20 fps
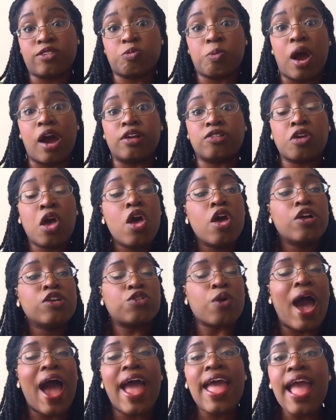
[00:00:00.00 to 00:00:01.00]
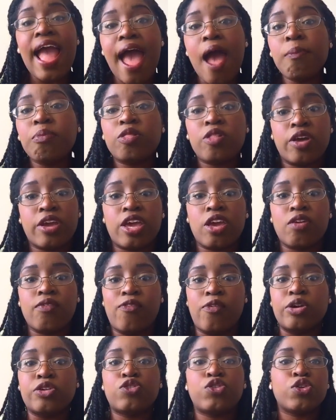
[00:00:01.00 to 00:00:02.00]
spots. So I am looking
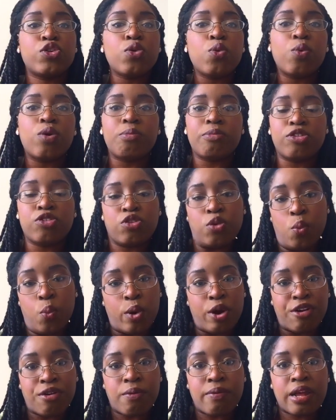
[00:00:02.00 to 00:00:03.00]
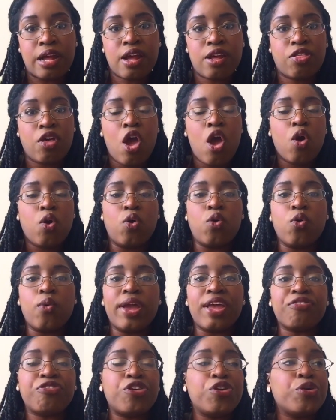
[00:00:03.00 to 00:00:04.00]
for 2 women to work with who,
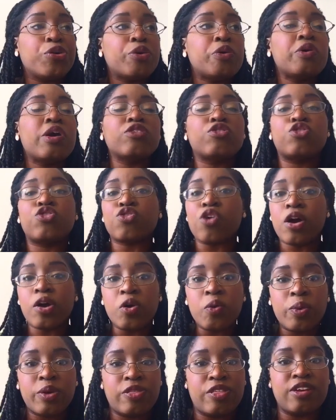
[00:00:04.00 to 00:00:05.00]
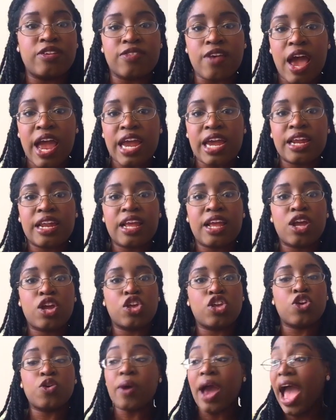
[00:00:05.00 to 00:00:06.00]
if you struggle with
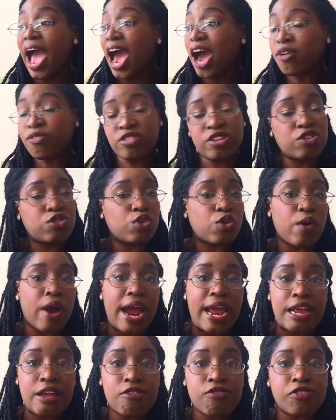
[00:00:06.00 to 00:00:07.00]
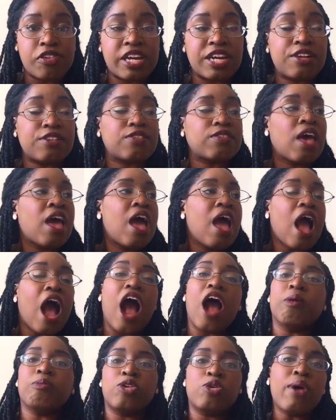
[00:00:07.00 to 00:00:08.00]
anxiety, you have these crying fits,
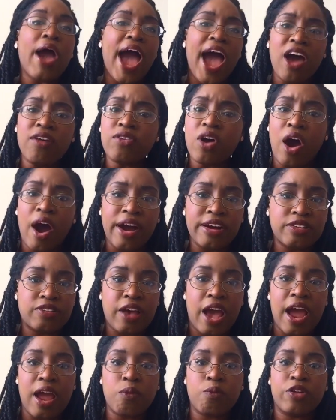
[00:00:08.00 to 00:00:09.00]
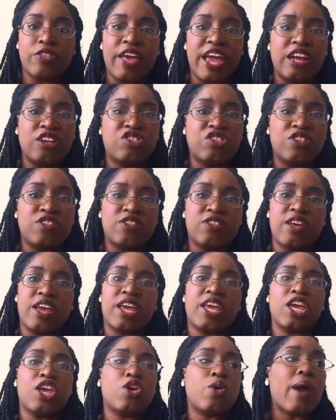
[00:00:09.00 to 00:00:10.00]
you have a hard time with anxious
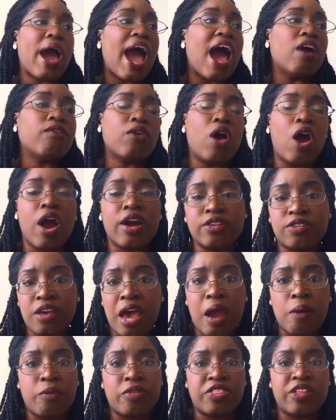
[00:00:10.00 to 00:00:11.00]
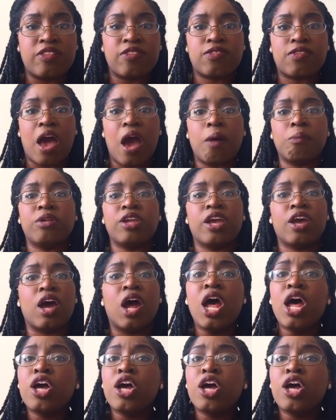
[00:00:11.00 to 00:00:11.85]
thinking, you have a hard time with insomnia,